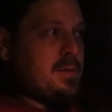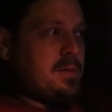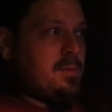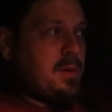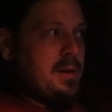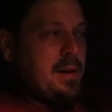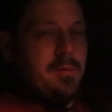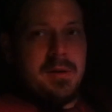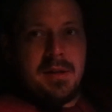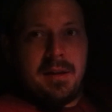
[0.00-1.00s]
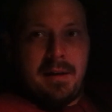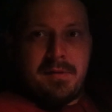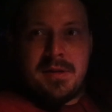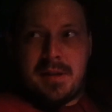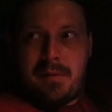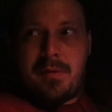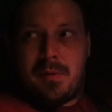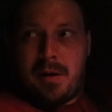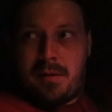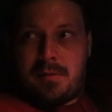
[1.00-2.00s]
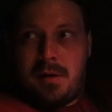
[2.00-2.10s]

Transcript: 11.7, right?